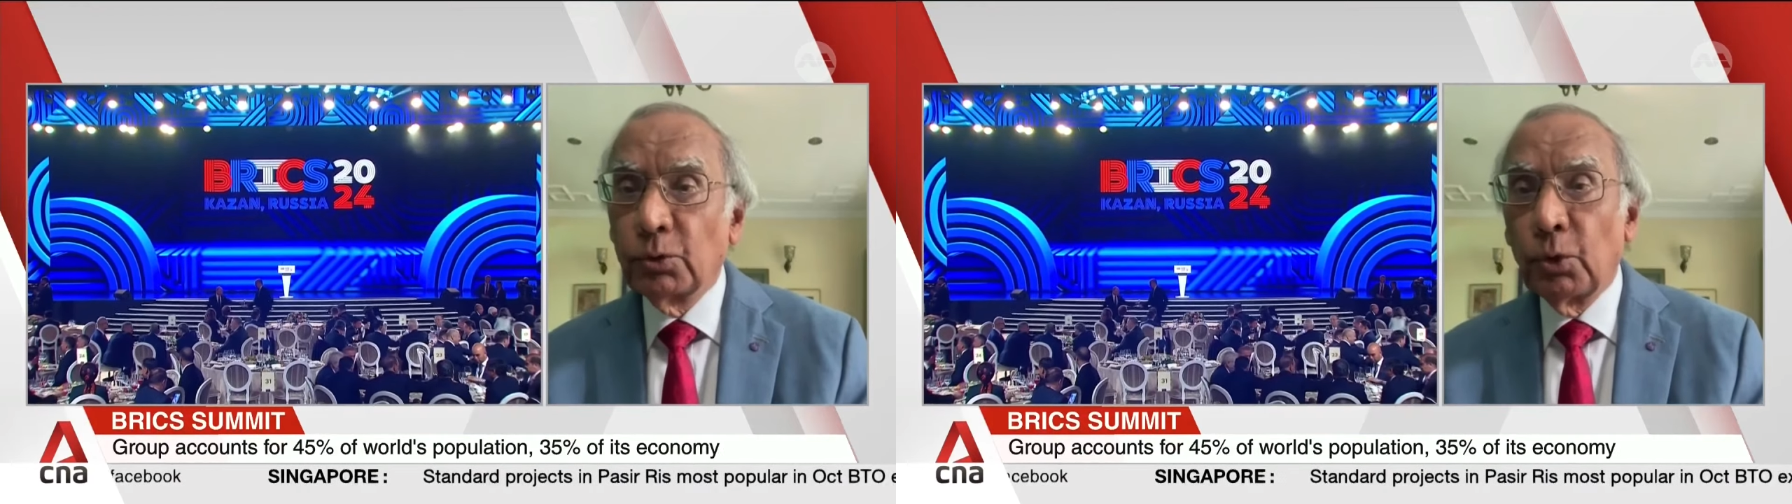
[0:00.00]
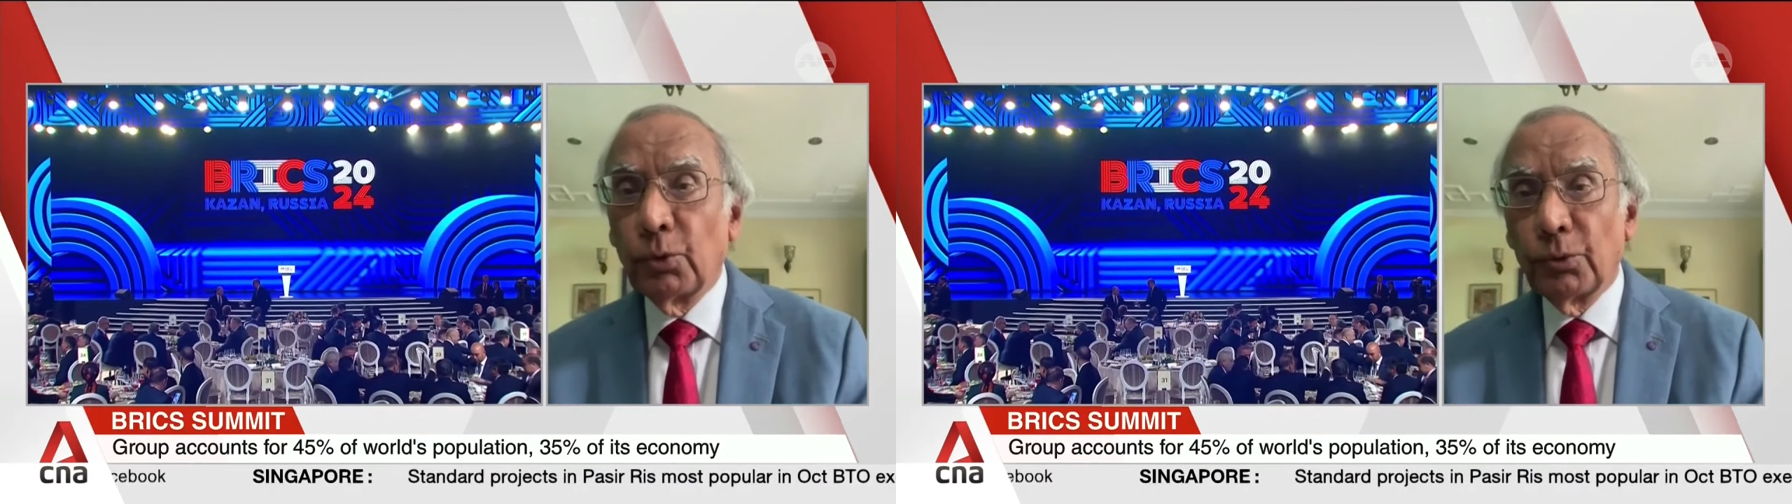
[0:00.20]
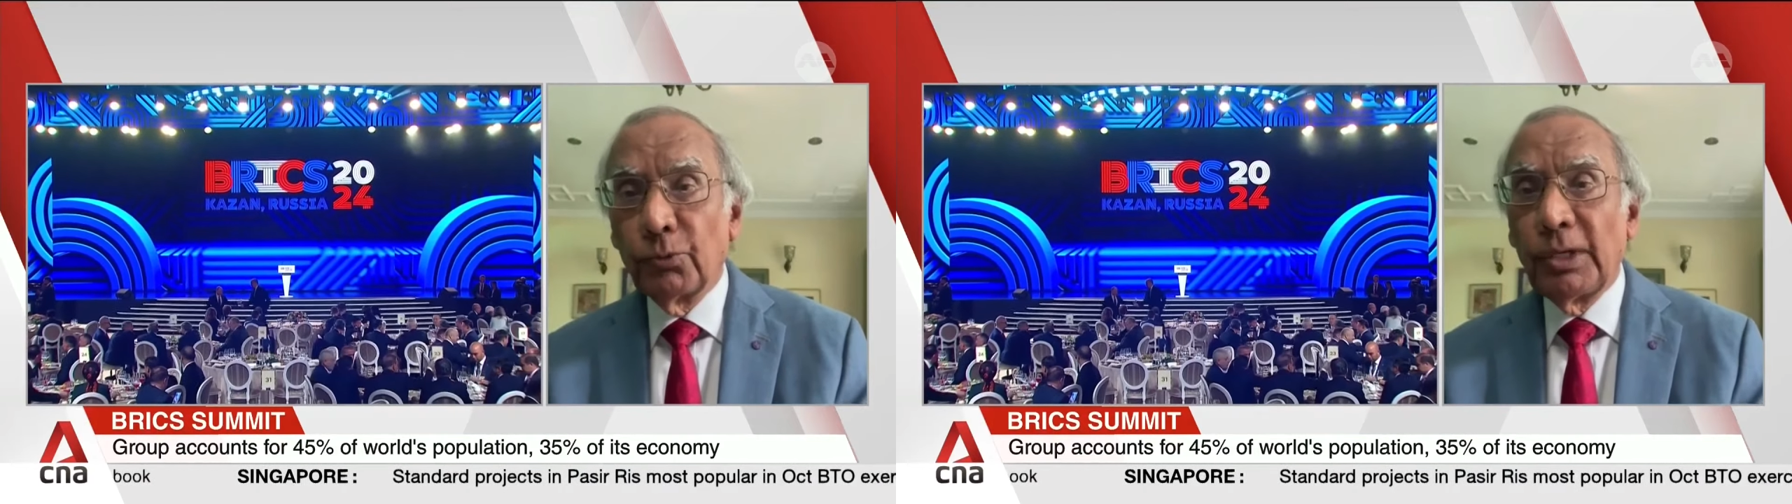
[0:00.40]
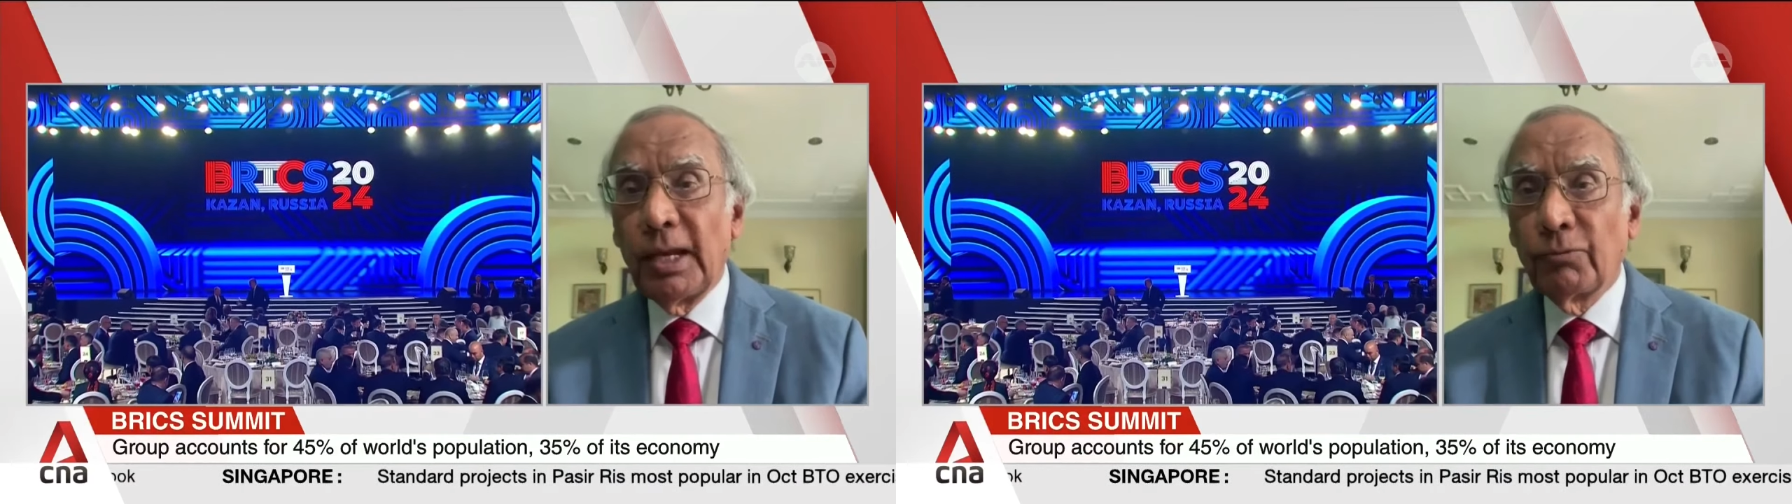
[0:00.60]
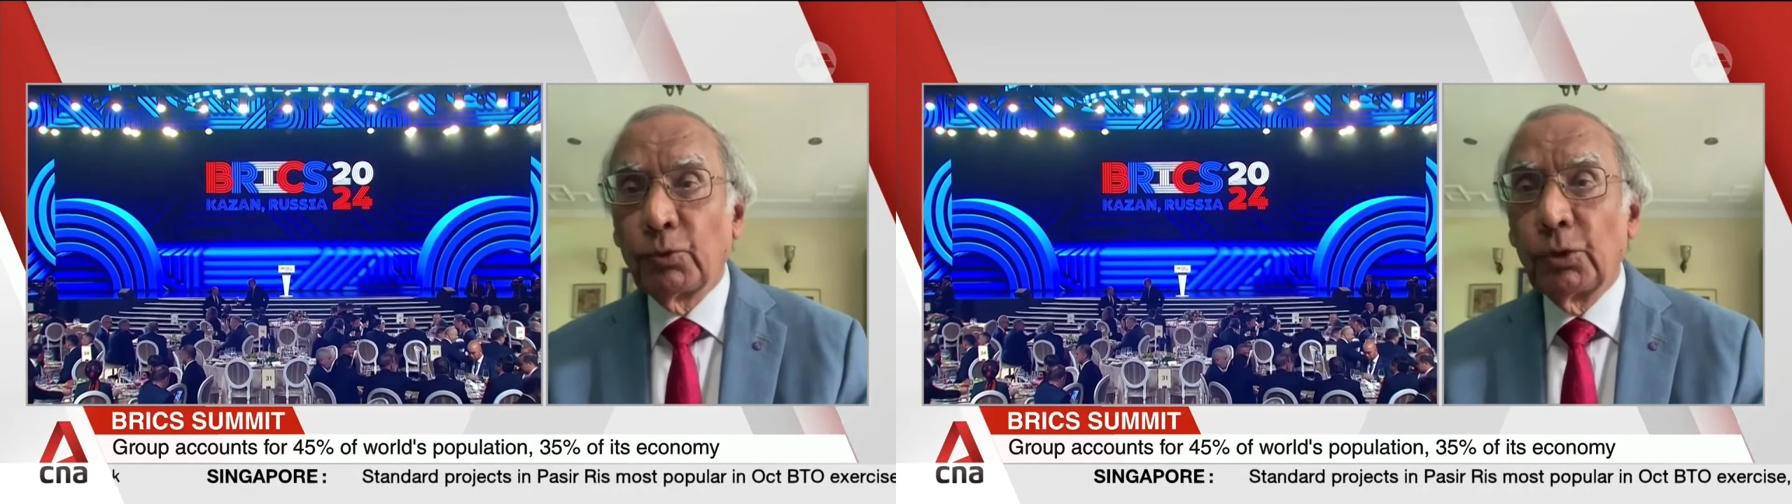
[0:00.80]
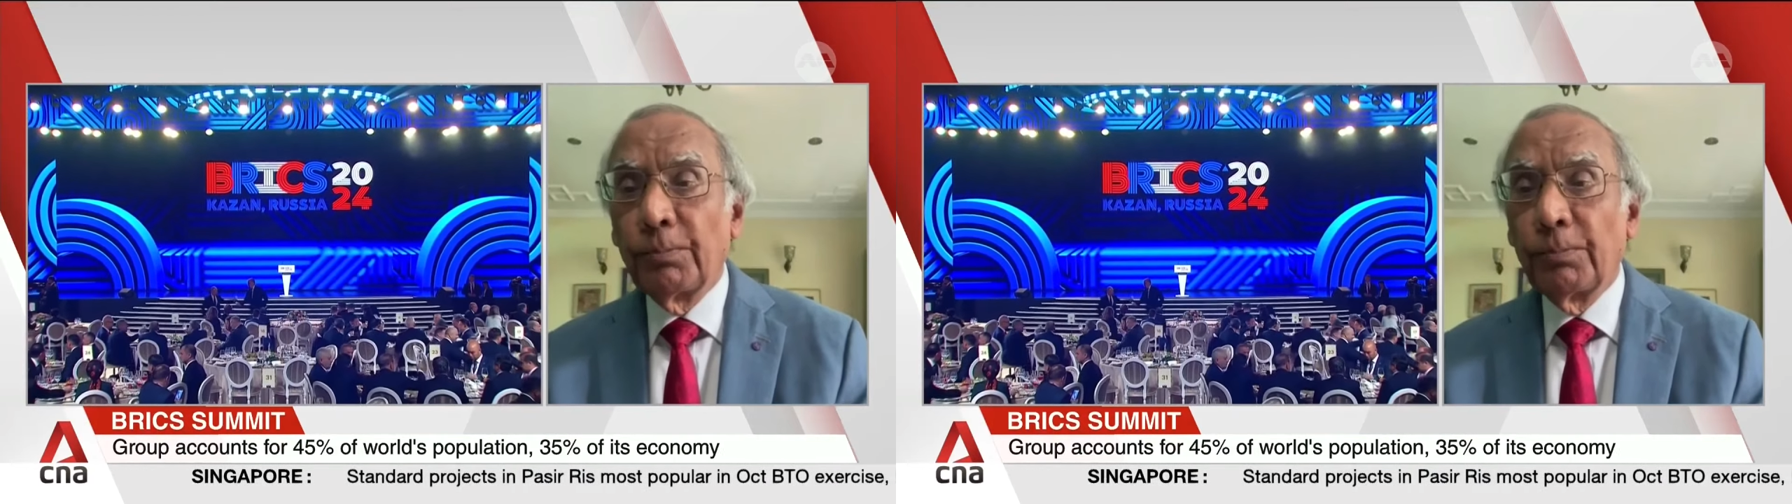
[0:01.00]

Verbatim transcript: So we have to